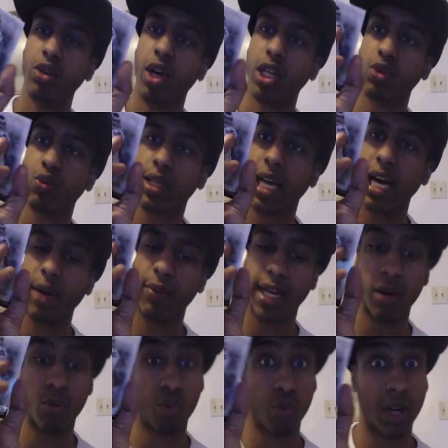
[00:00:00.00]
else we got? We
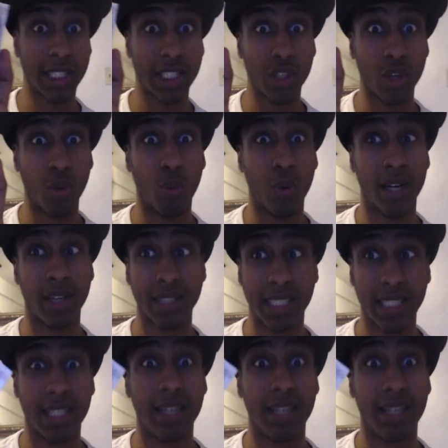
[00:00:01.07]
got Russell Wilson.